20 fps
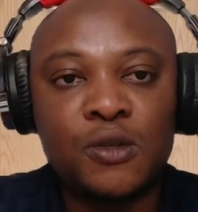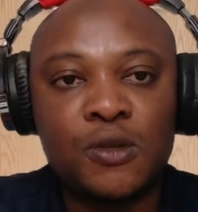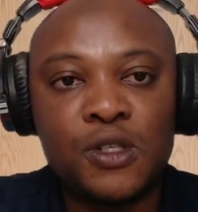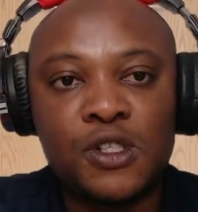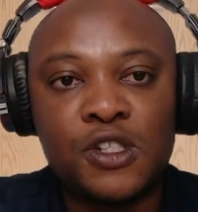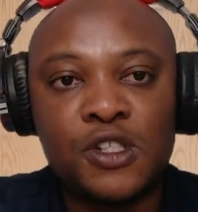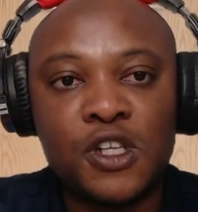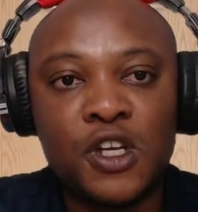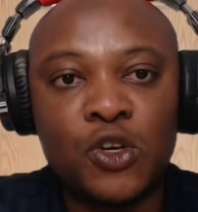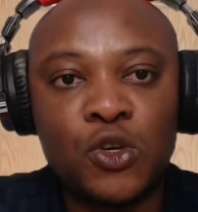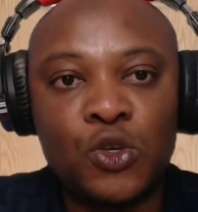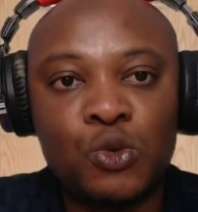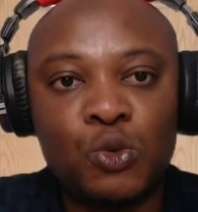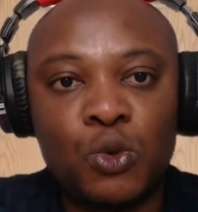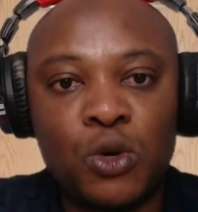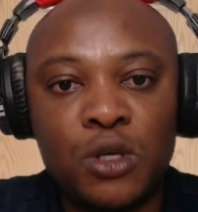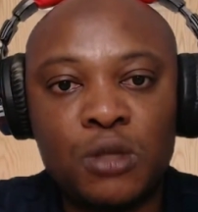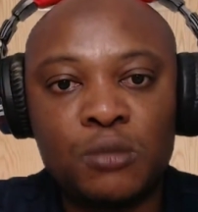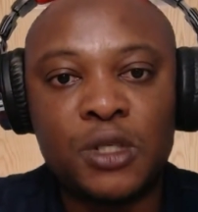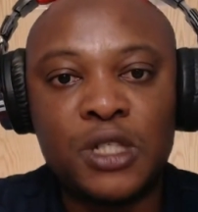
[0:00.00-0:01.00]
which is a good
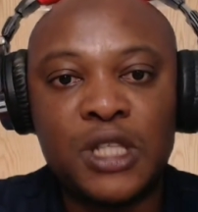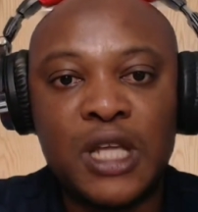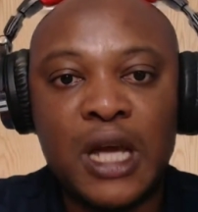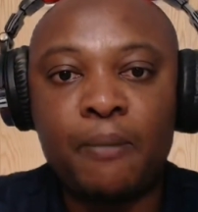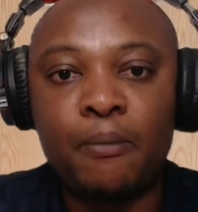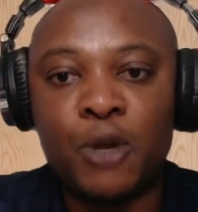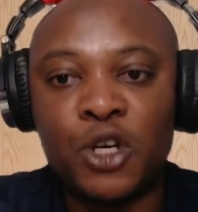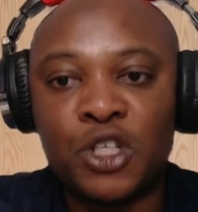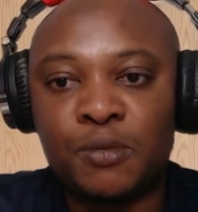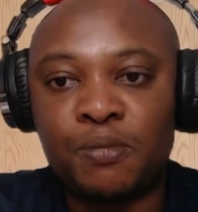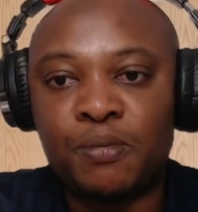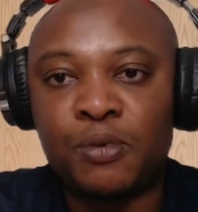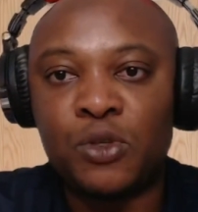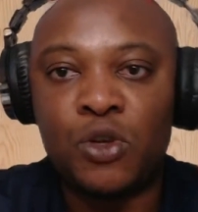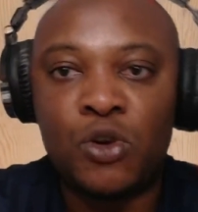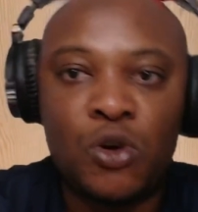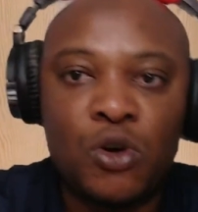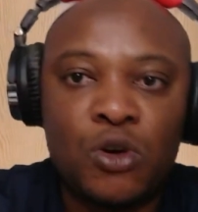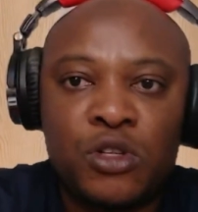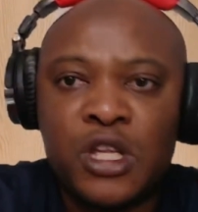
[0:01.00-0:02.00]
one, but there are
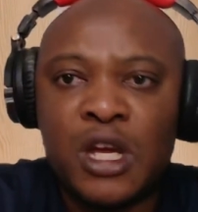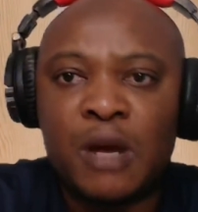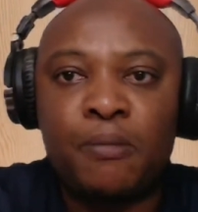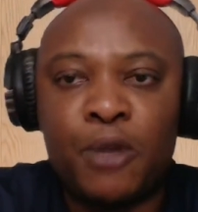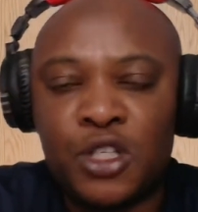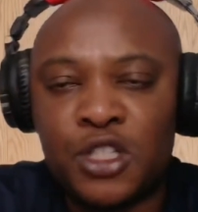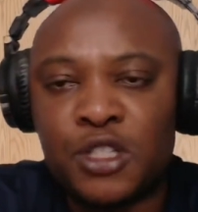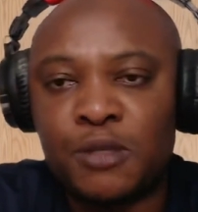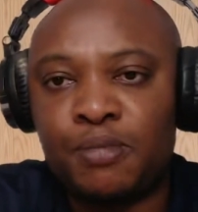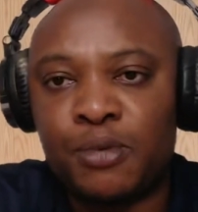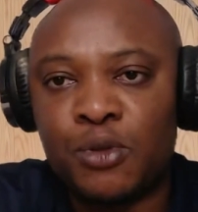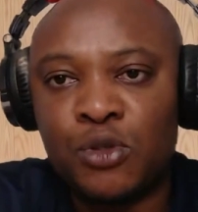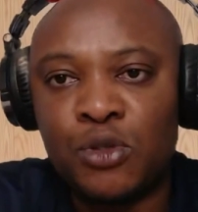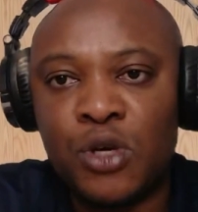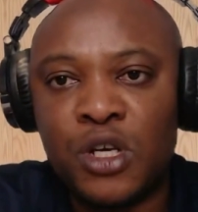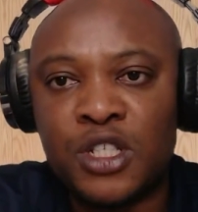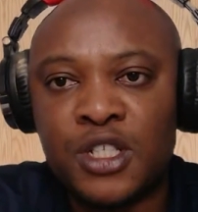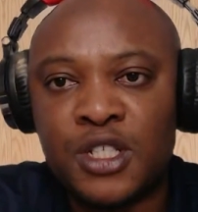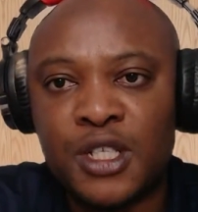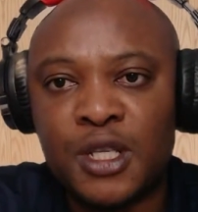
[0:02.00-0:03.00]
multiple
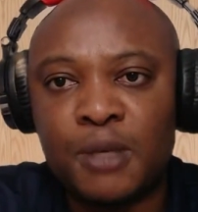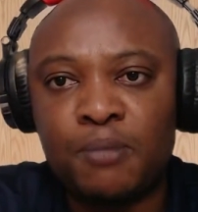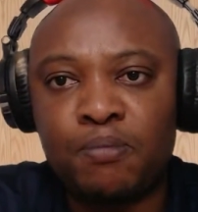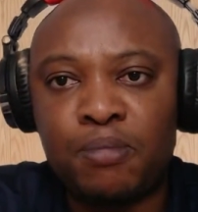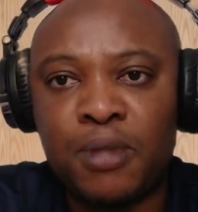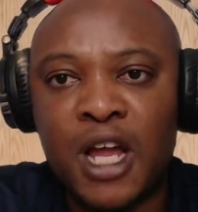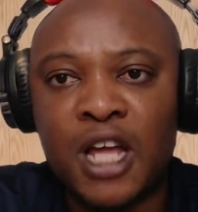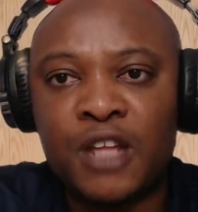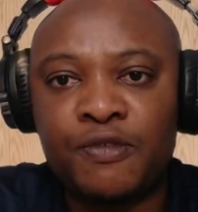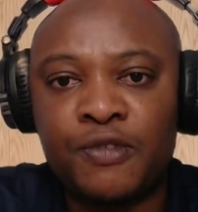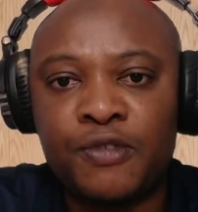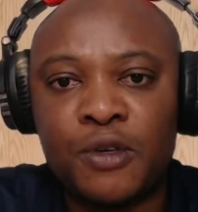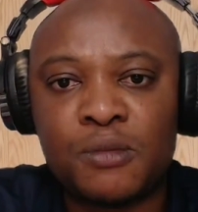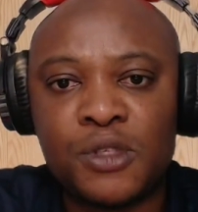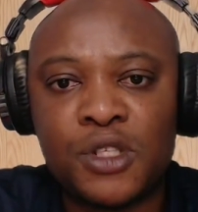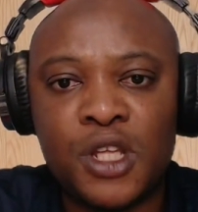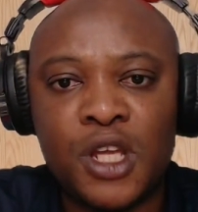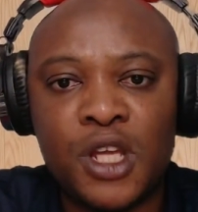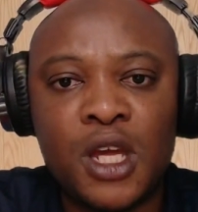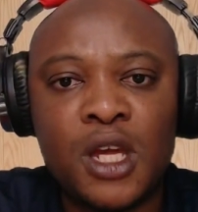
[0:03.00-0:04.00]
SIP platforms
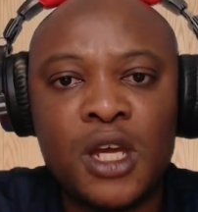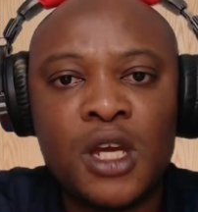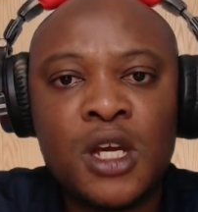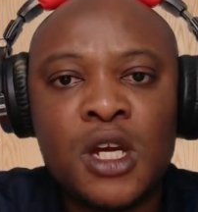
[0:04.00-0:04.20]
there.